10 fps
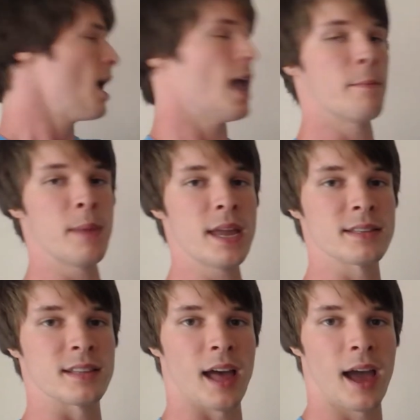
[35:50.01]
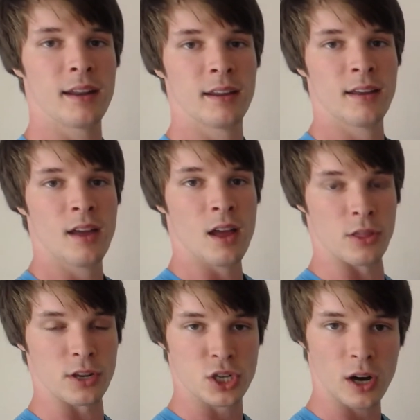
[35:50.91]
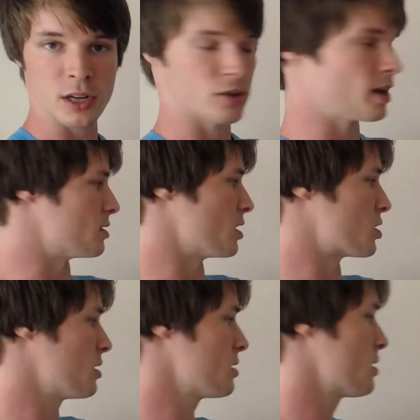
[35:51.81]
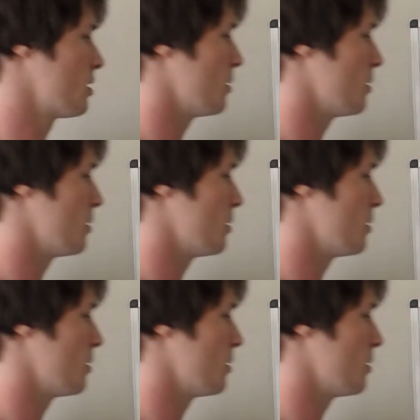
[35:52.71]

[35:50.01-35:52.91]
it means that the chart transitions